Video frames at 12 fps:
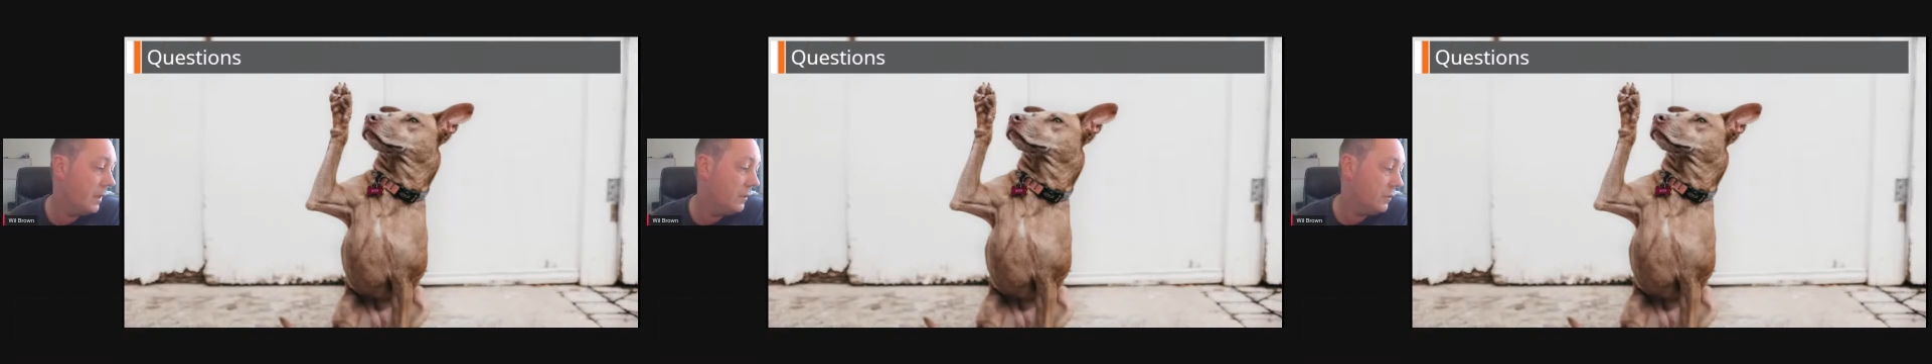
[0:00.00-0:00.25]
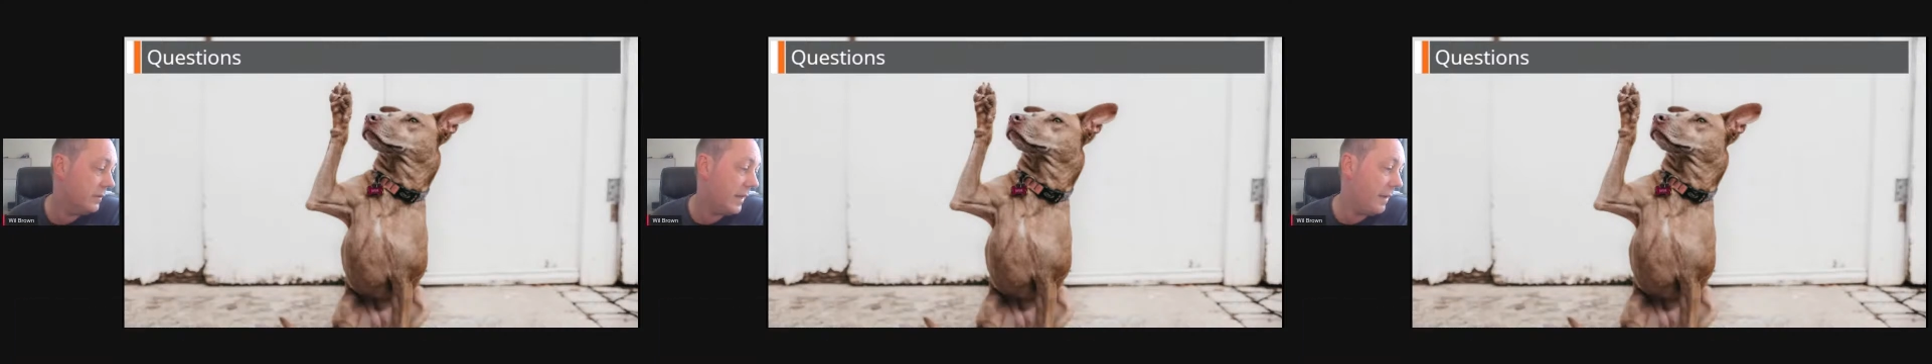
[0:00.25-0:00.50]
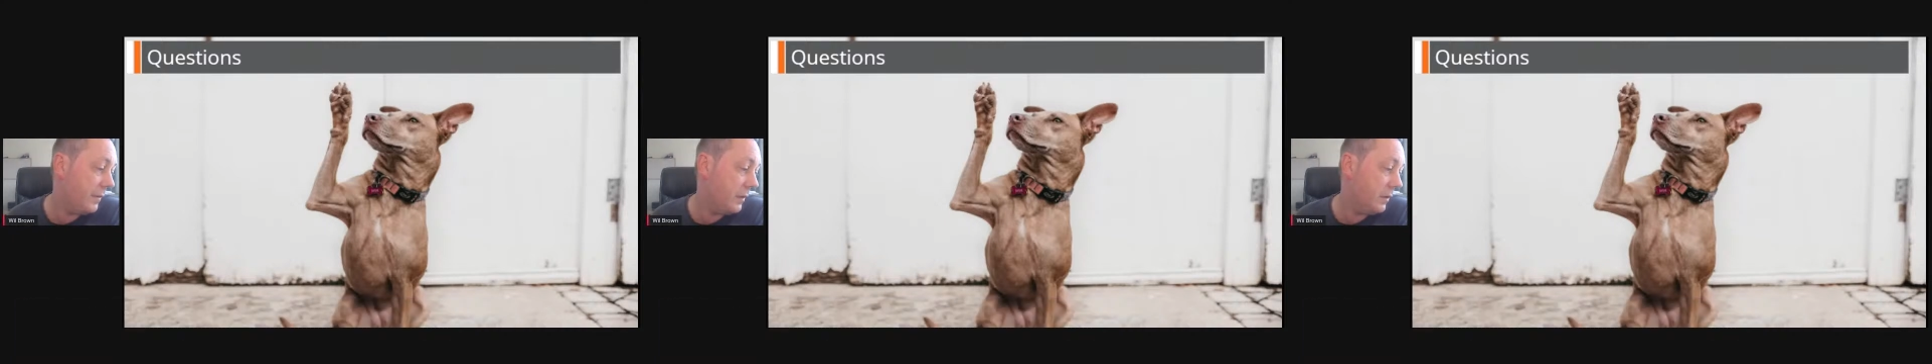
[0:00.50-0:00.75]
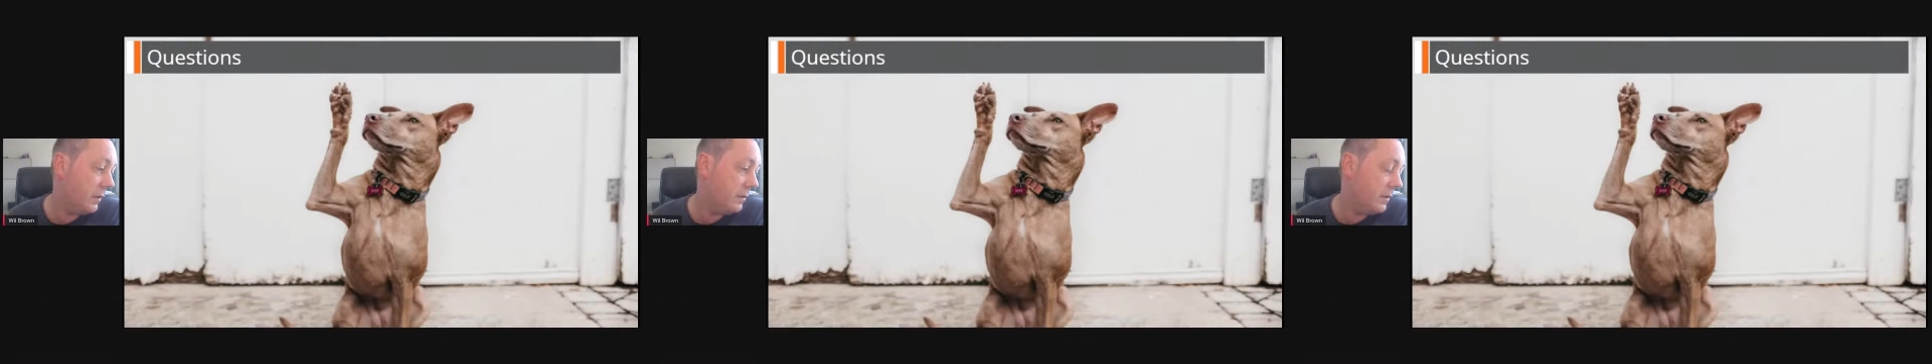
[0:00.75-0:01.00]
Just having a
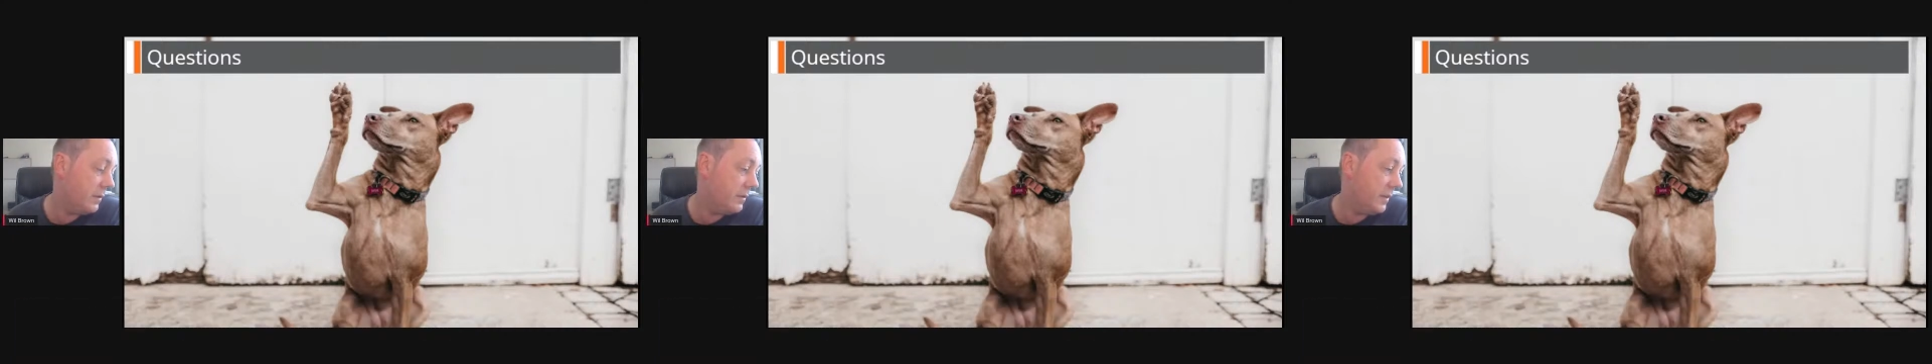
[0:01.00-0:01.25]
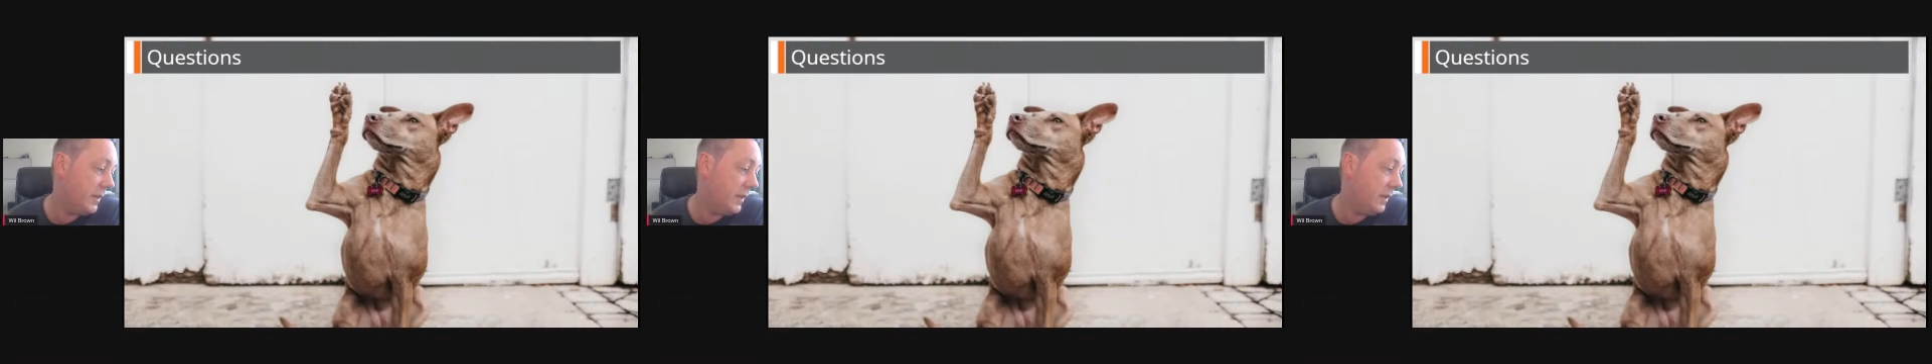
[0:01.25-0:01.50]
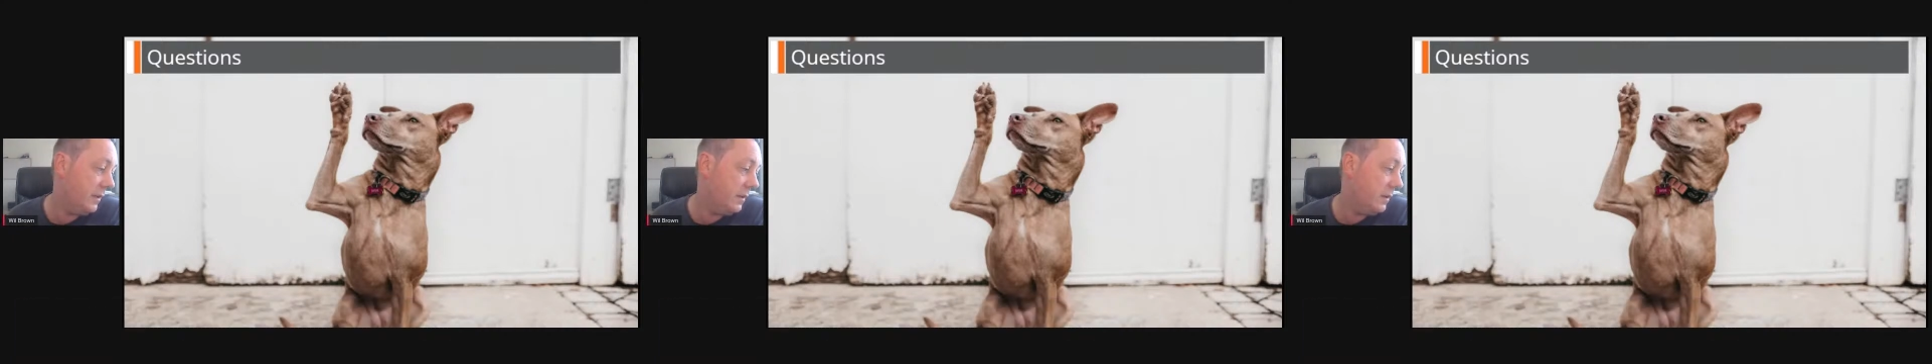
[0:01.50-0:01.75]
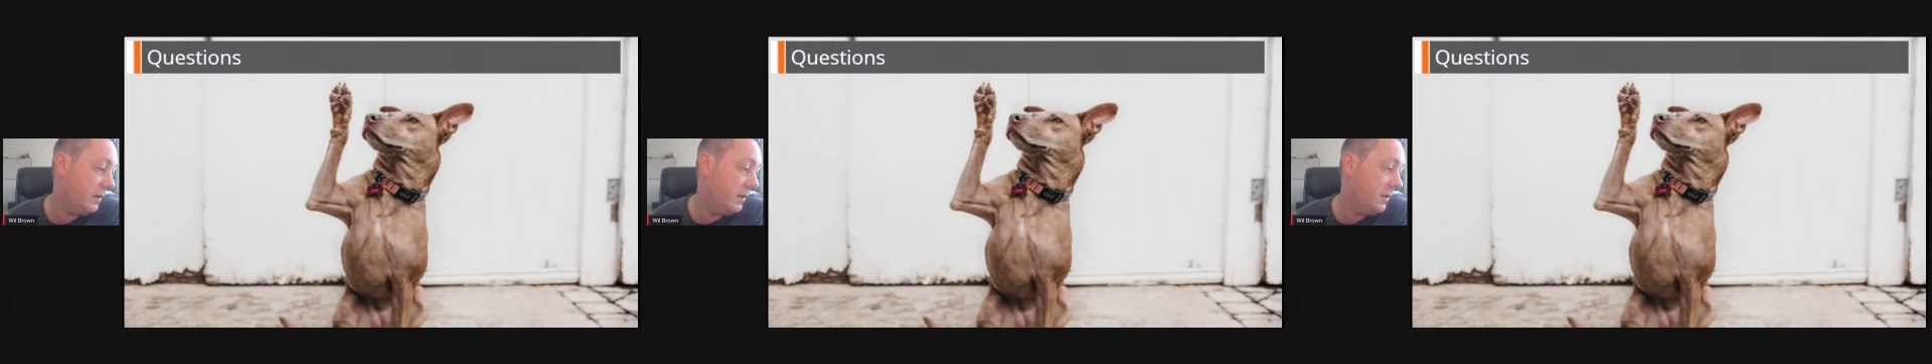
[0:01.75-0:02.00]
look to see
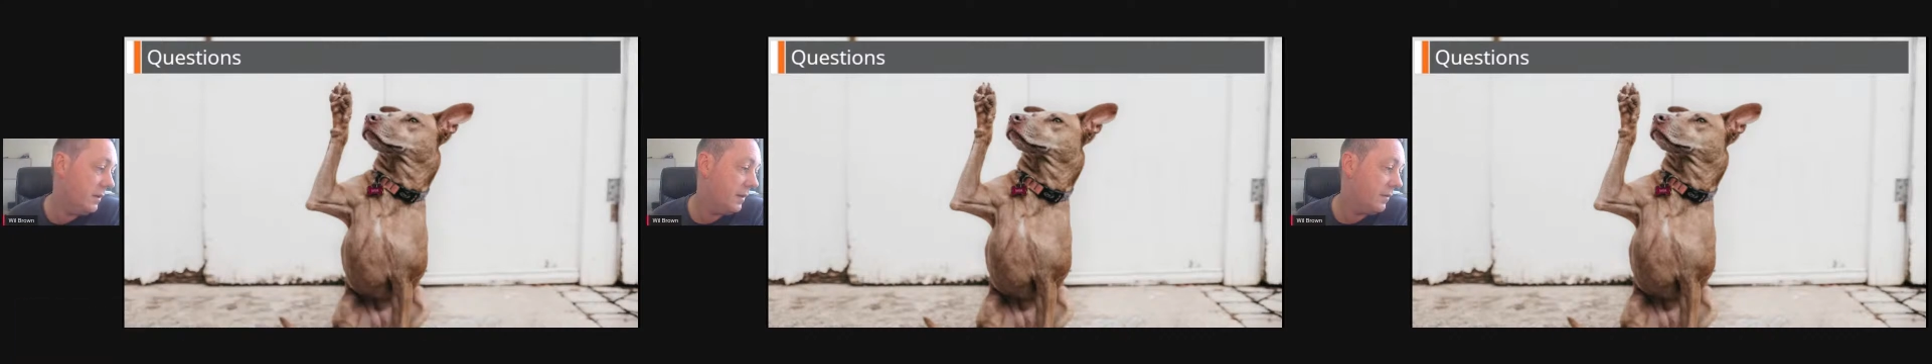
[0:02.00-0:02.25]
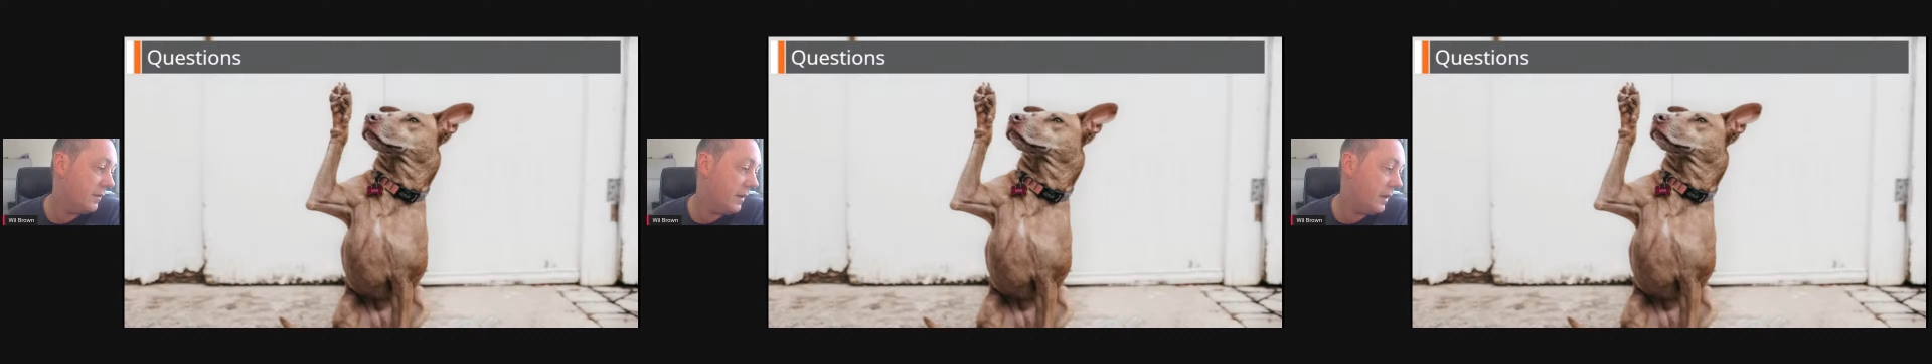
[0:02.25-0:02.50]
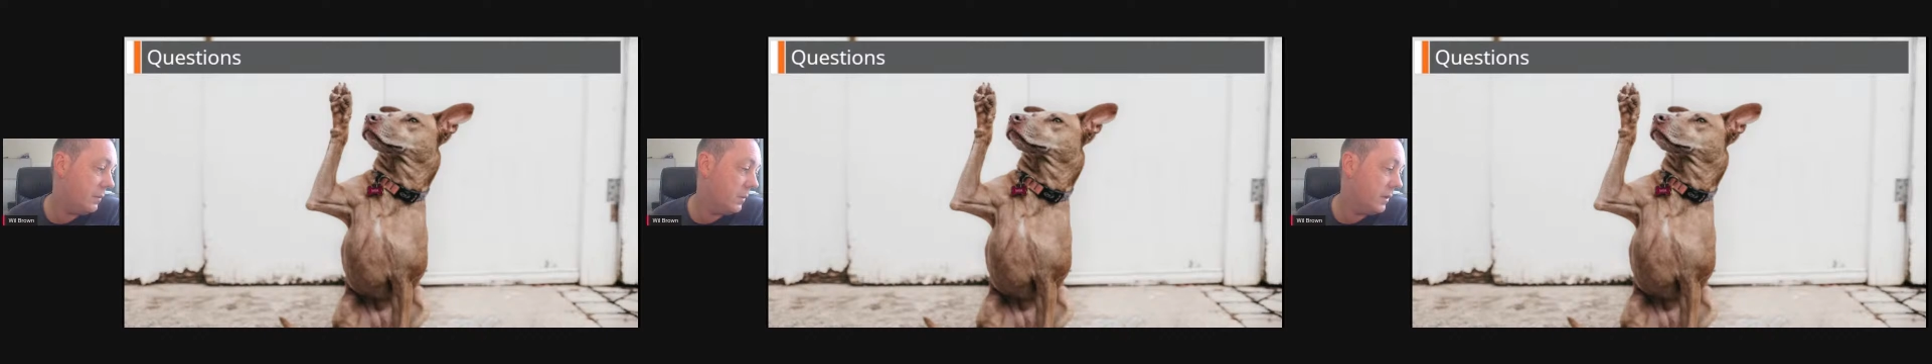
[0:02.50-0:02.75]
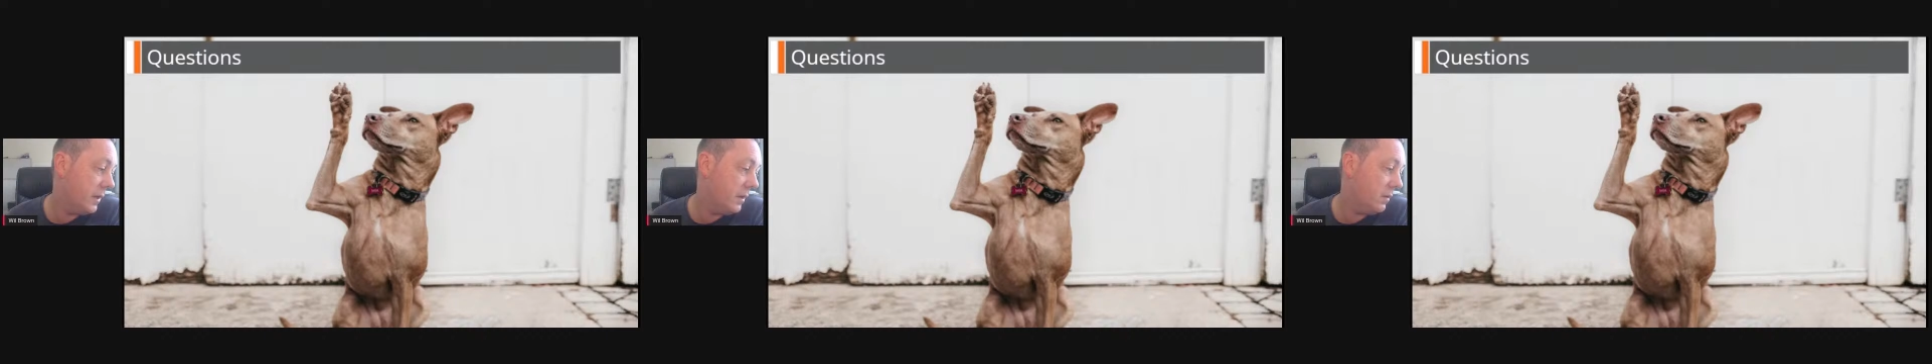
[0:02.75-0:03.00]
if there's
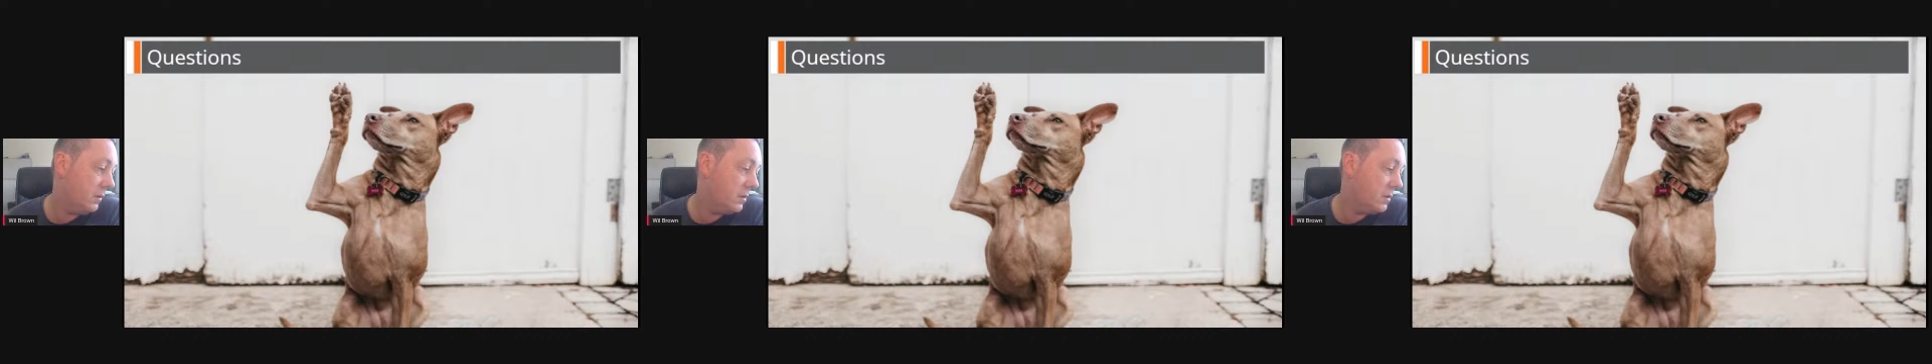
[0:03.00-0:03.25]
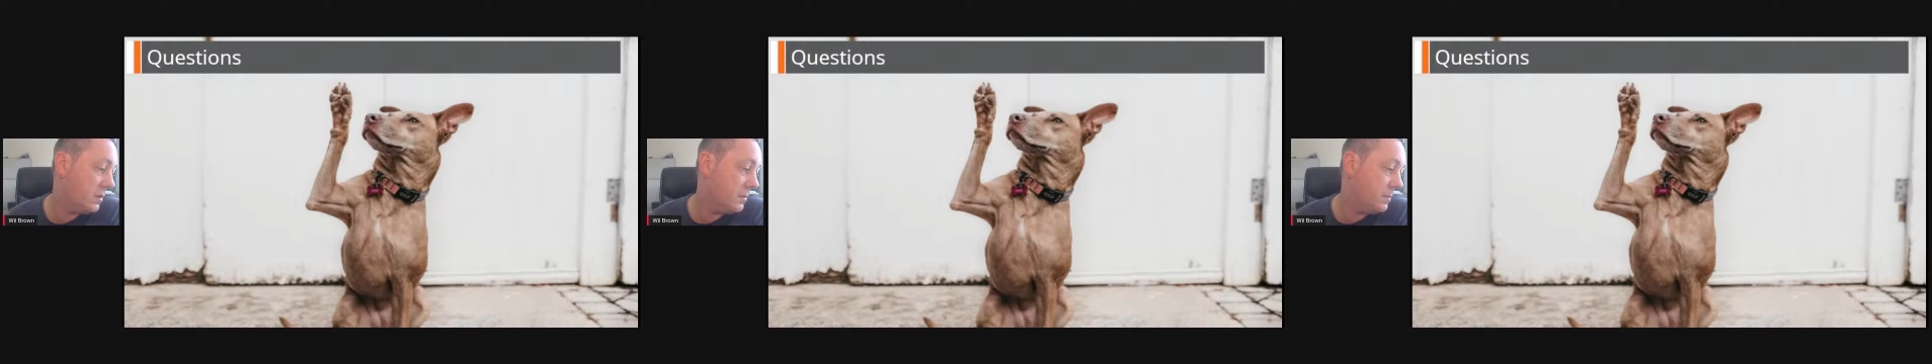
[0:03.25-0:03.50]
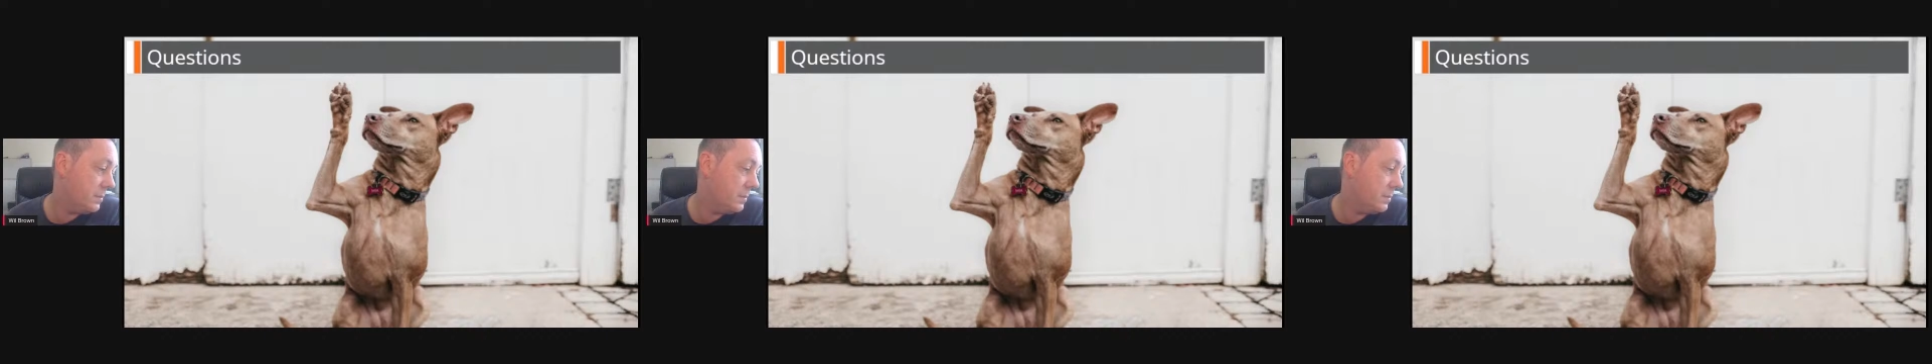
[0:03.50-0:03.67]
anyone else.